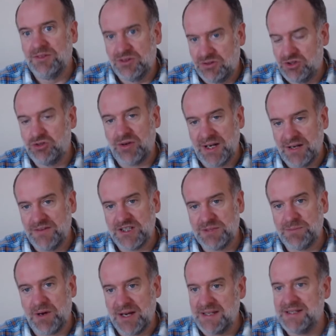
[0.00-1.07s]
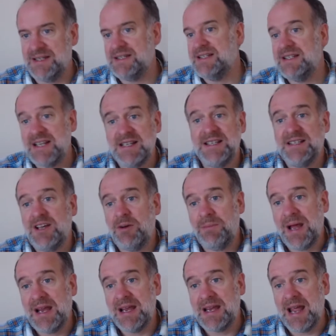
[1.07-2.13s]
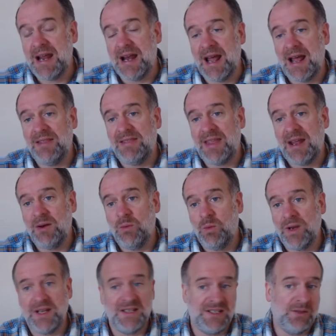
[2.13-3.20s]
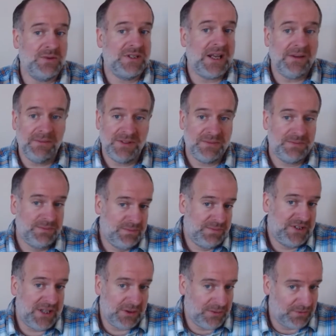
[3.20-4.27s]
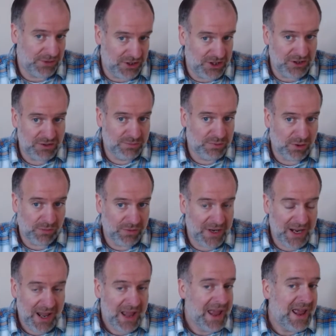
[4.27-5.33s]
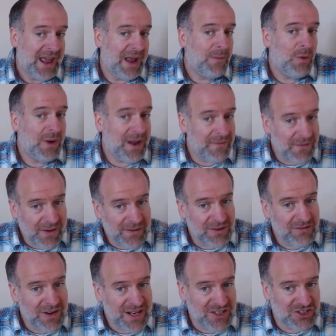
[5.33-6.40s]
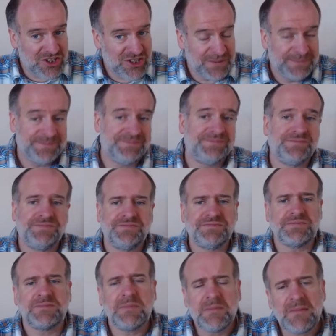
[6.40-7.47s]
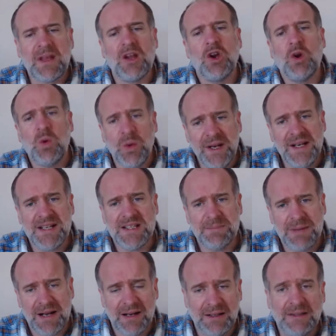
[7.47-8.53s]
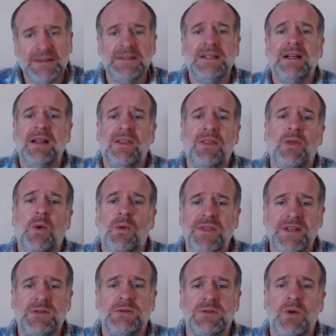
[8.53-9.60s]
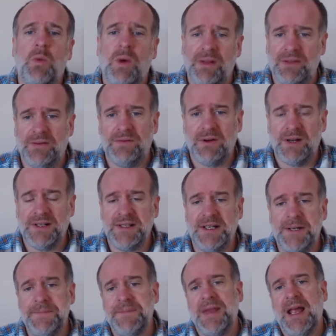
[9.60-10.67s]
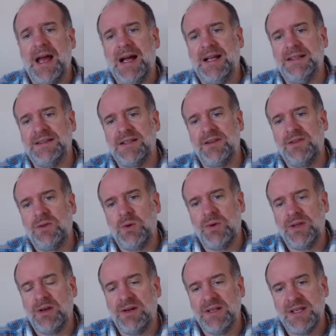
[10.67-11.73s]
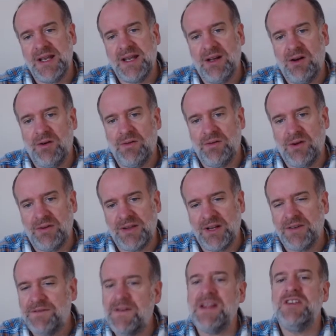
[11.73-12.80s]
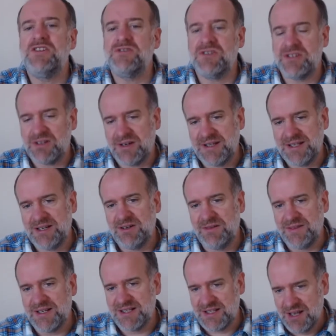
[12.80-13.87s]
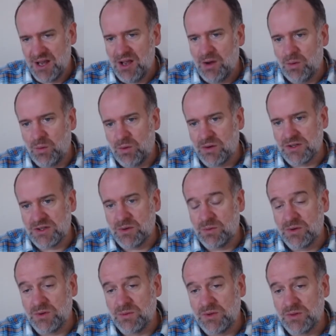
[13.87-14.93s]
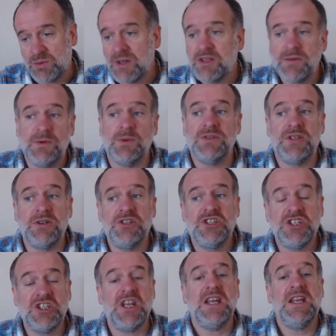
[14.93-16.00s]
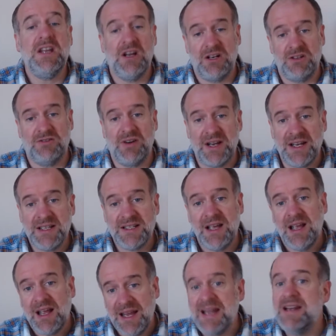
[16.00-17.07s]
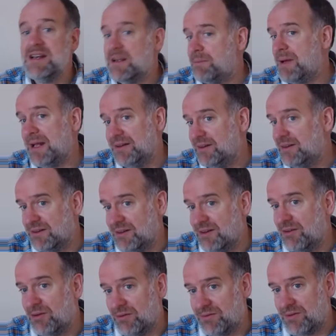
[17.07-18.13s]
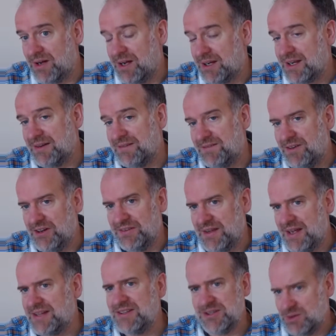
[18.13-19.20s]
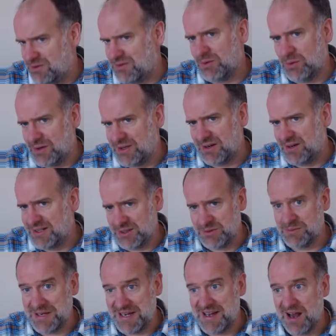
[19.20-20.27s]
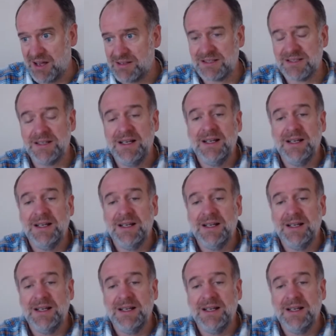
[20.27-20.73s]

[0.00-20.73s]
trade for spices, and then sell back again, and then we can still sell them for a huge profit, and we'll get very rich. Queen Isabella thought this was a wonderful idea, and thought the idea of the adventurous idea of this was wonderful, and so she agreed, independent of King Ferdinand, who thought the idea was a bit nuts.